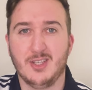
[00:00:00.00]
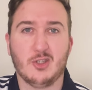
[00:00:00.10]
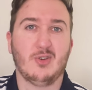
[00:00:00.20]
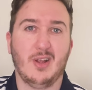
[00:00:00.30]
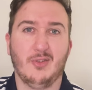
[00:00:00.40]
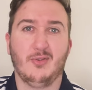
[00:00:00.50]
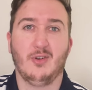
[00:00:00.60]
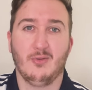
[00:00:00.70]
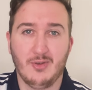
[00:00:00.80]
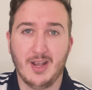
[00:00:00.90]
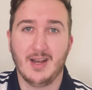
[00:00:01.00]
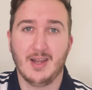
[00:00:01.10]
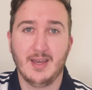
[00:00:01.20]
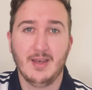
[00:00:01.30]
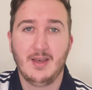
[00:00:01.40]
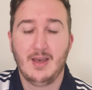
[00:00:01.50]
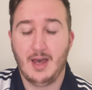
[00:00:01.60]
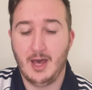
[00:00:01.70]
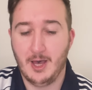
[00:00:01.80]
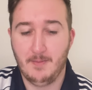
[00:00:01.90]
this transfer, really.
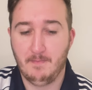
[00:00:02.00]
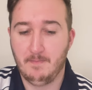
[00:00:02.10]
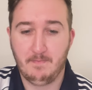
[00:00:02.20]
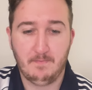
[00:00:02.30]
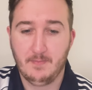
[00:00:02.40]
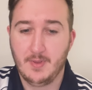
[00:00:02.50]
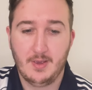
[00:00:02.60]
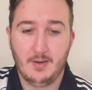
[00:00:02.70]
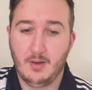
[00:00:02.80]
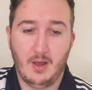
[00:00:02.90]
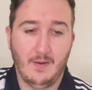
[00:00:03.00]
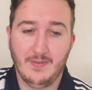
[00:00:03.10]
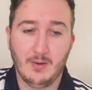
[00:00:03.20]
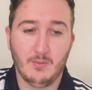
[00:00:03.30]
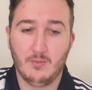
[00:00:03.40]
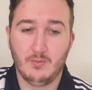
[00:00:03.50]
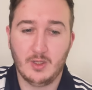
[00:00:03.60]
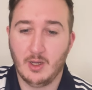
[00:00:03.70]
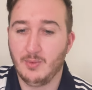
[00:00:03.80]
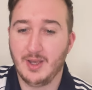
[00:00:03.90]
I think, you
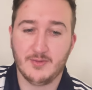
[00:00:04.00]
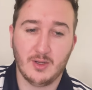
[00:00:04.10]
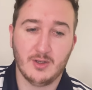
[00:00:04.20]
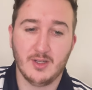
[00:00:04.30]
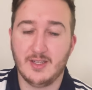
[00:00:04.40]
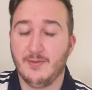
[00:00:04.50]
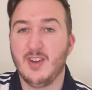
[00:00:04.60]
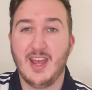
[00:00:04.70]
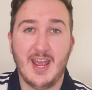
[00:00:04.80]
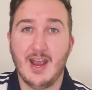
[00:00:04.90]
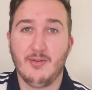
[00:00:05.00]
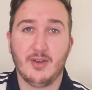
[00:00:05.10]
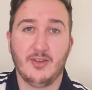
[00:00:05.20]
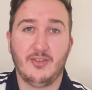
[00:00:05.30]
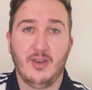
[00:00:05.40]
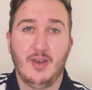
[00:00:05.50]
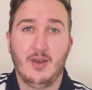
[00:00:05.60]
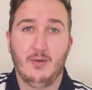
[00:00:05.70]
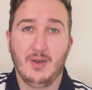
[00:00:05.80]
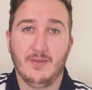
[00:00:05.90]
know, we have to look at different areas.
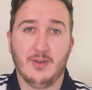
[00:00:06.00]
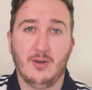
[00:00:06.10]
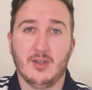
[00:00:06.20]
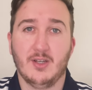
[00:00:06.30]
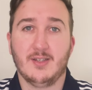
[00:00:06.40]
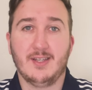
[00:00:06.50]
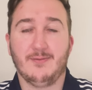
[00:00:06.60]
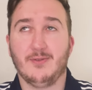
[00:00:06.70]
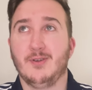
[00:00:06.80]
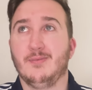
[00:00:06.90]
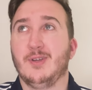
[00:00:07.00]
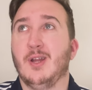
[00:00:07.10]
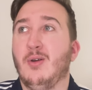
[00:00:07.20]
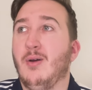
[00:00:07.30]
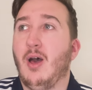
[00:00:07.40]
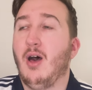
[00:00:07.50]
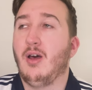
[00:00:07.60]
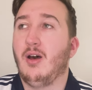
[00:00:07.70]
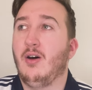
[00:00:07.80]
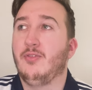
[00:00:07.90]
We have to look at different, you know,
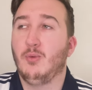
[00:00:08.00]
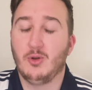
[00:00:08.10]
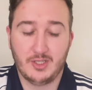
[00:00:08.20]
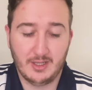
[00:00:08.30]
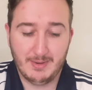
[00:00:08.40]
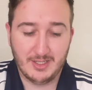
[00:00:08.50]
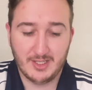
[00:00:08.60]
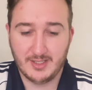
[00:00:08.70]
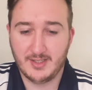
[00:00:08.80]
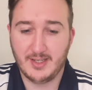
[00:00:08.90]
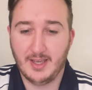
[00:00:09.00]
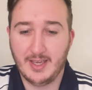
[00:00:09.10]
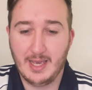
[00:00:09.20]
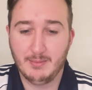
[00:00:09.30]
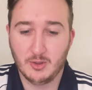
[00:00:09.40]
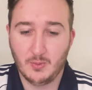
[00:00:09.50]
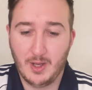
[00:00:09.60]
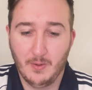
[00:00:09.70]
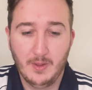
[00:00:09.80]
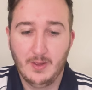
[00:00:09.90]
after watching the Manchester City game as
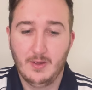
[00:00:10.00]
well,